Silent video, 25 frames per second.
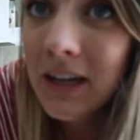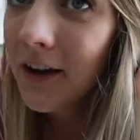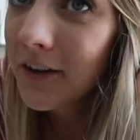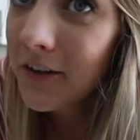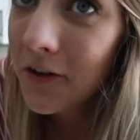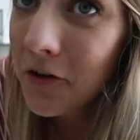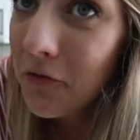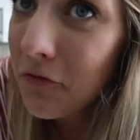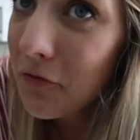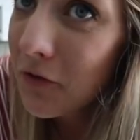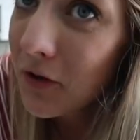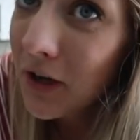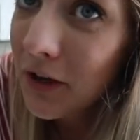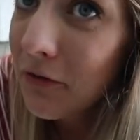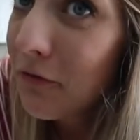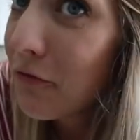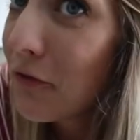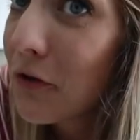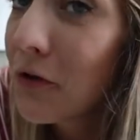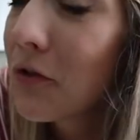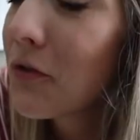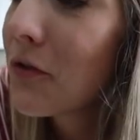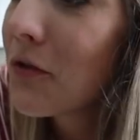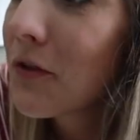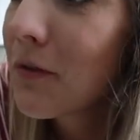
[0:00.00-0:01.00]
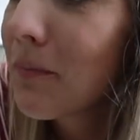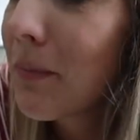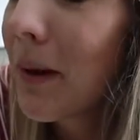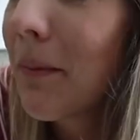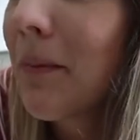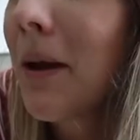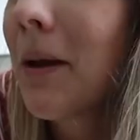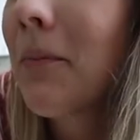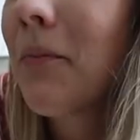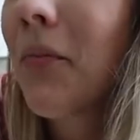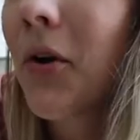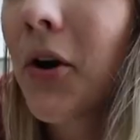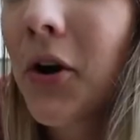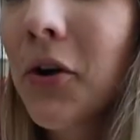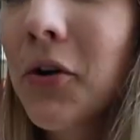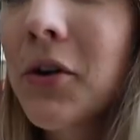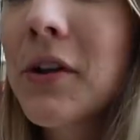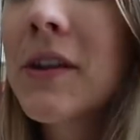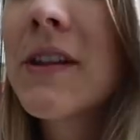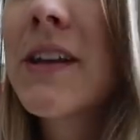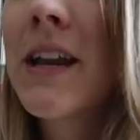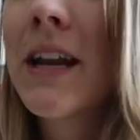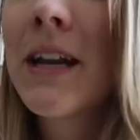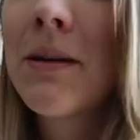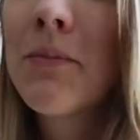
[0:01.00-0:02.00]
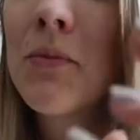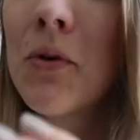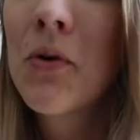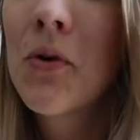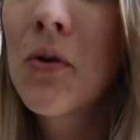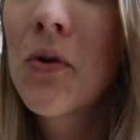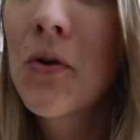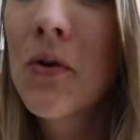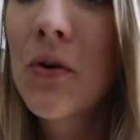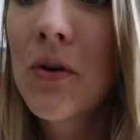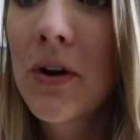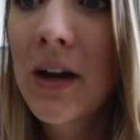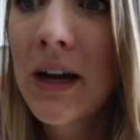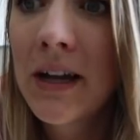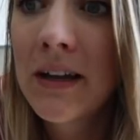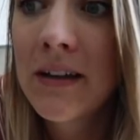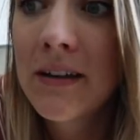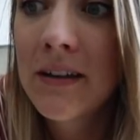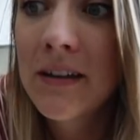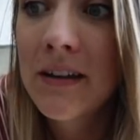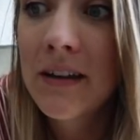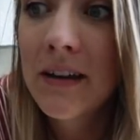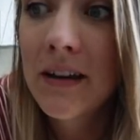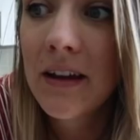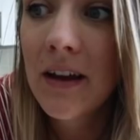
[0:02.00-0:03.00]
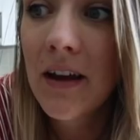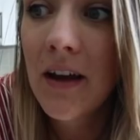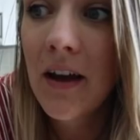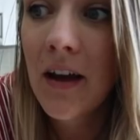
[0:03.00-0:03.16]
I don't feel like food's my main priority anymore and